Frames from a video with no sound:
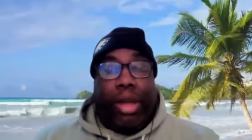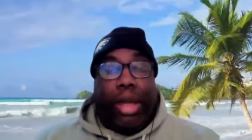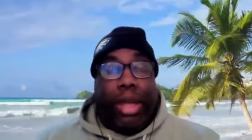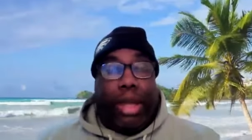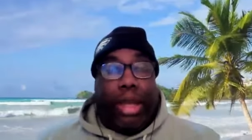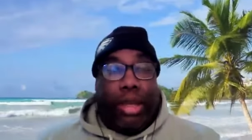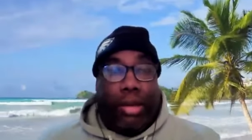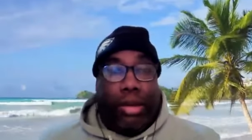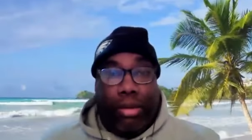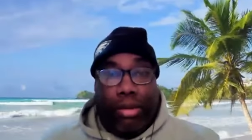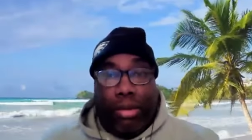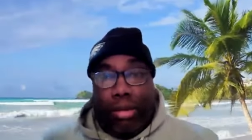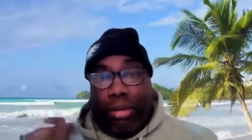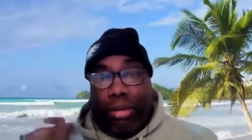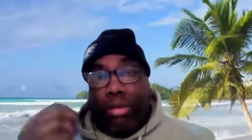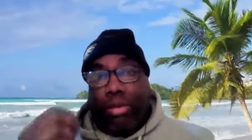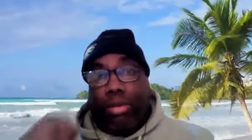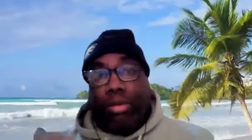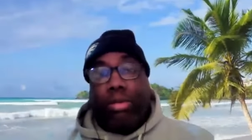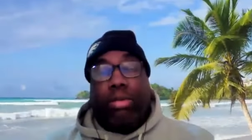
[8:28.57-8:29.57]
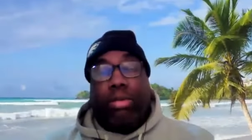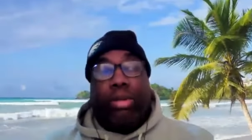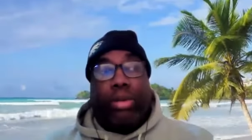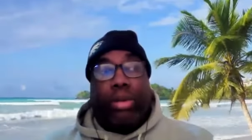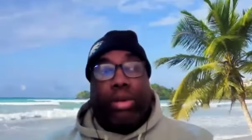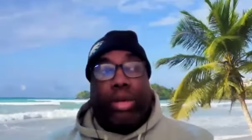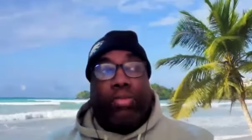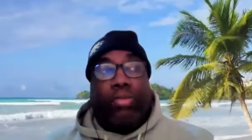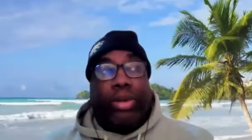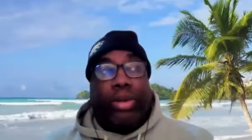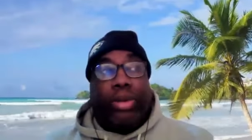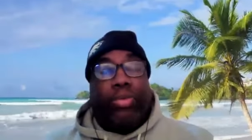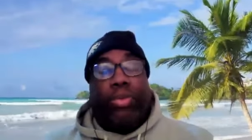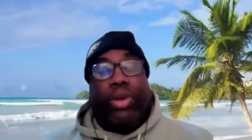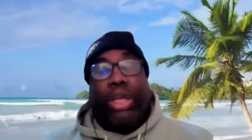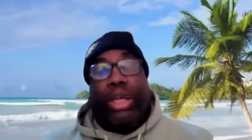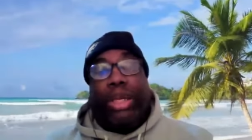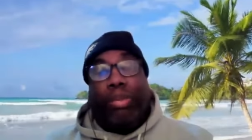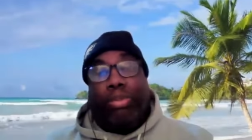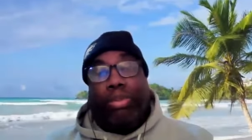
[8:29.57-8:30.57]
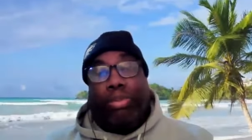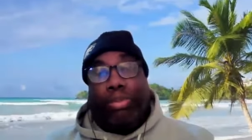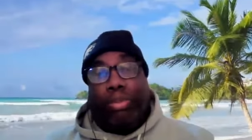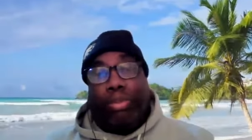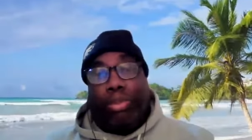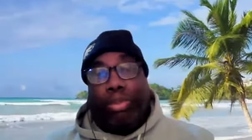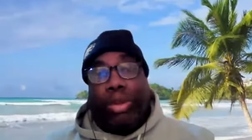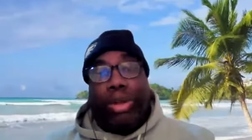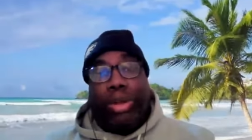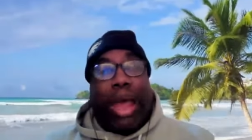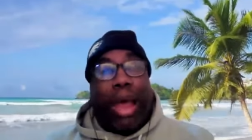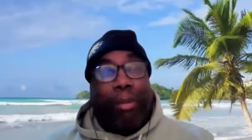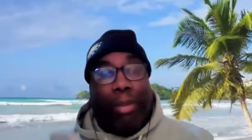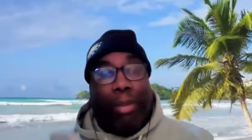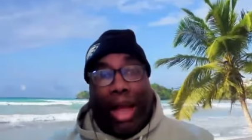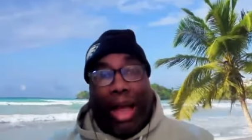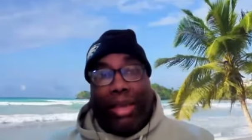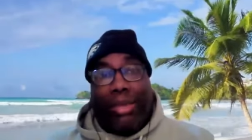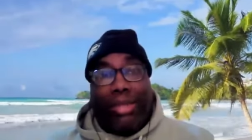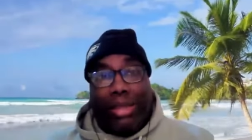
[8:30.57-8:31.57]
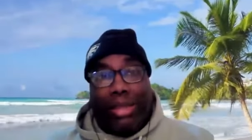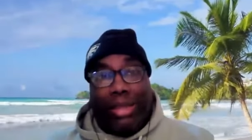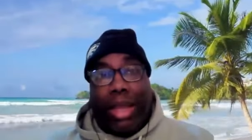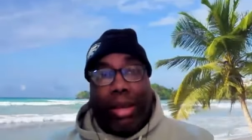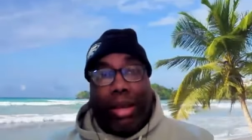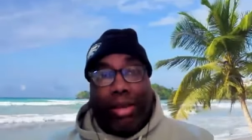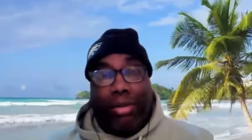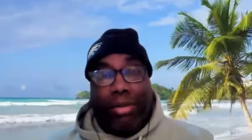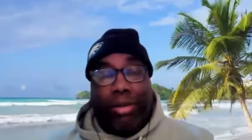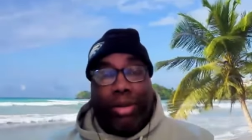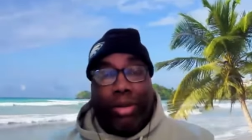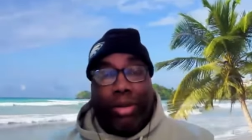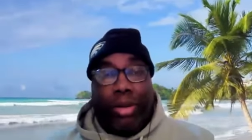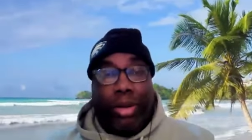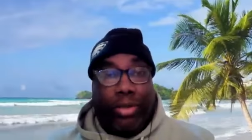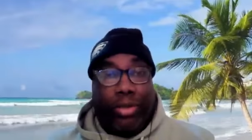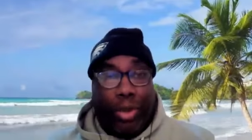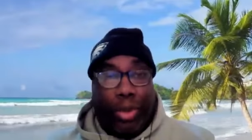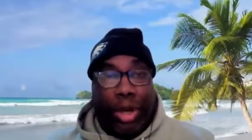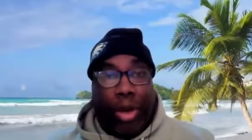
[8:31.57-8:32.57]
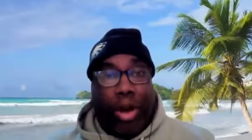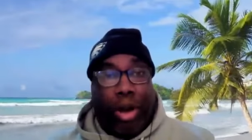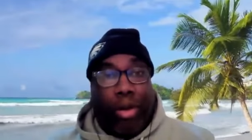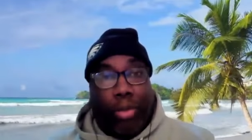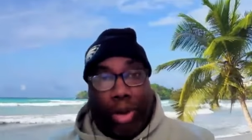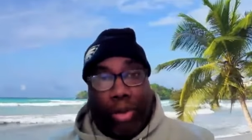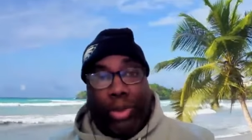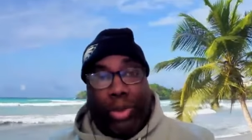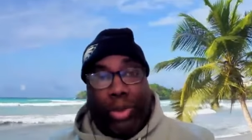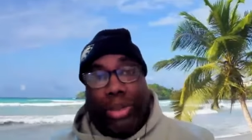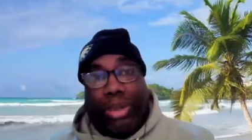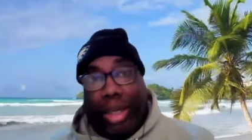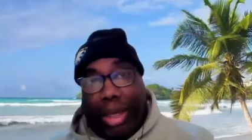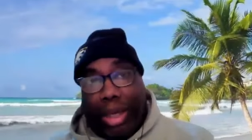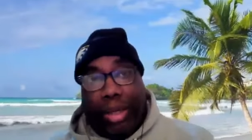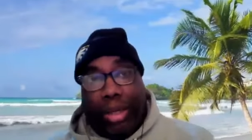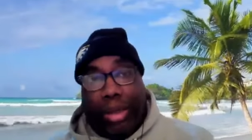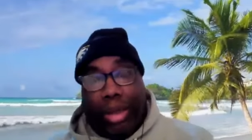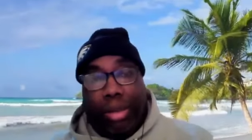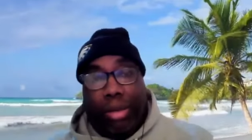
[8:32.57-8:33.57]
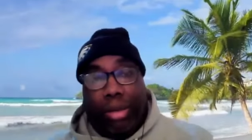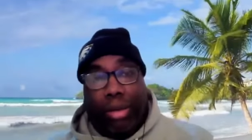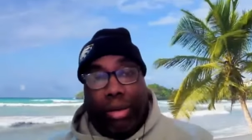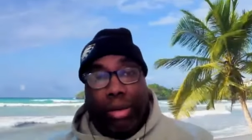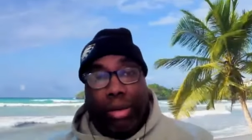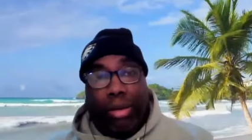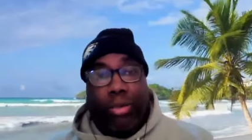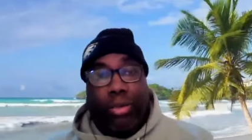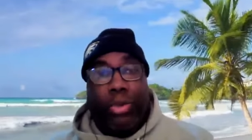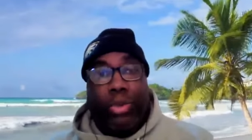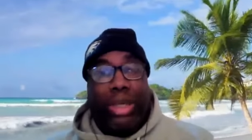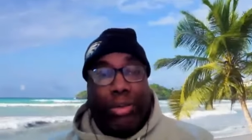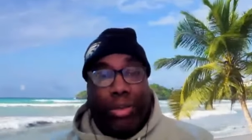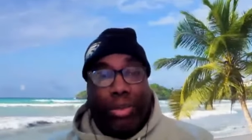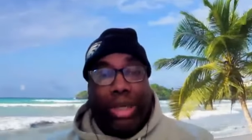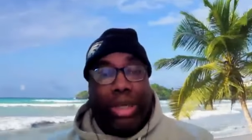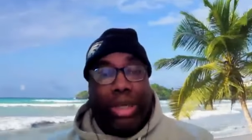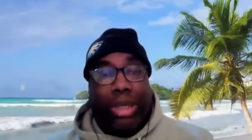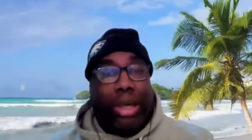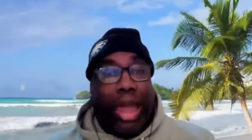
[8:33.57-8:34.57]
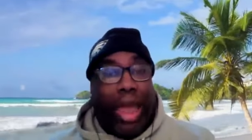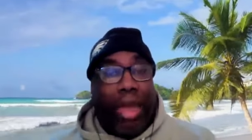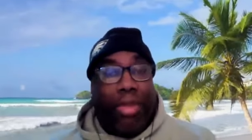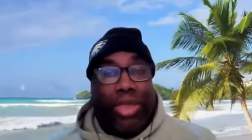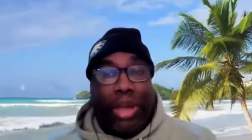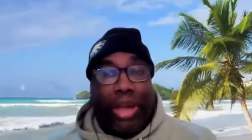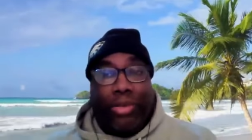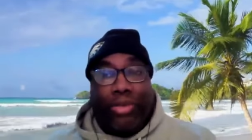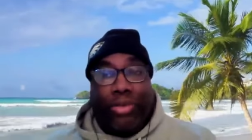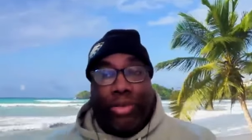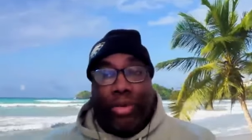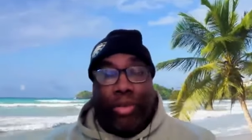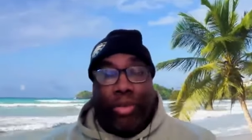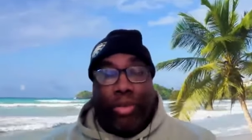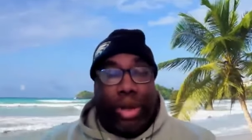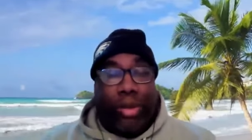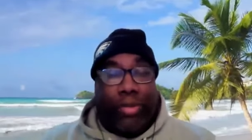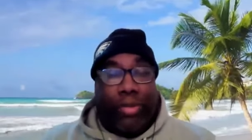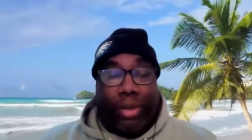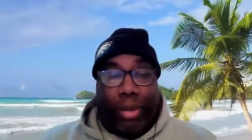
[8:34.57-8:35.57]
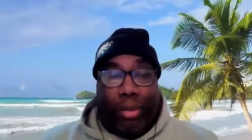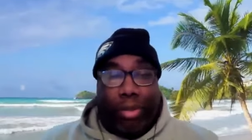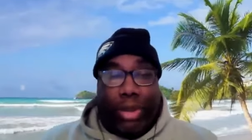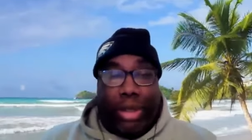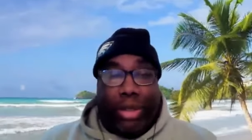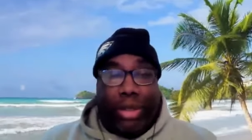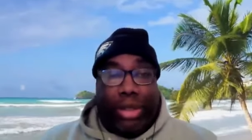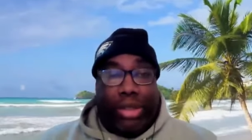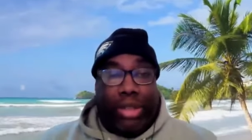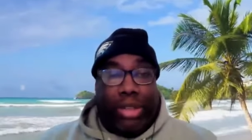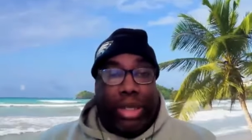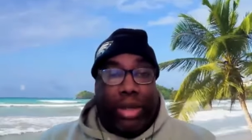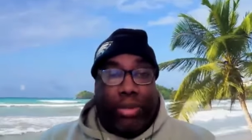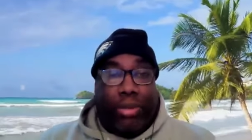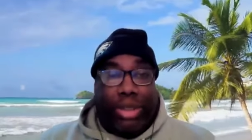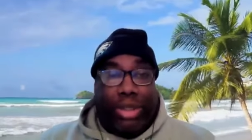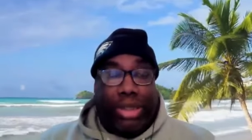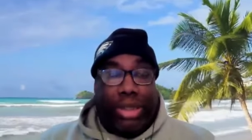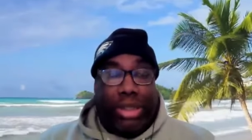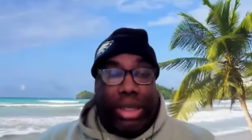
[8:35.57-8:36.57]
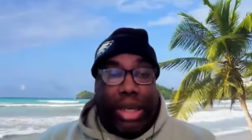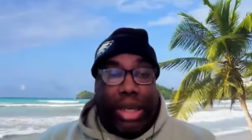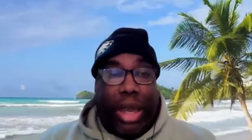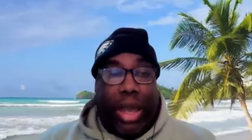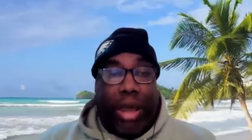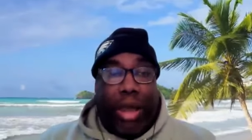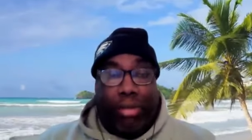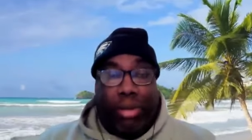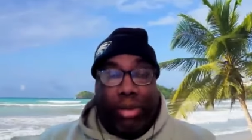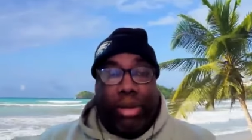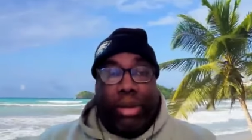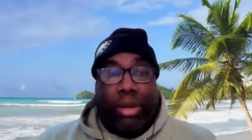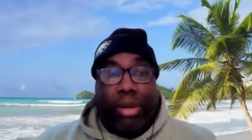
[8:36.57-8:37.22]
And if we put our mindset, because we are what we think, we can have that true wealth and abundance that we seek out.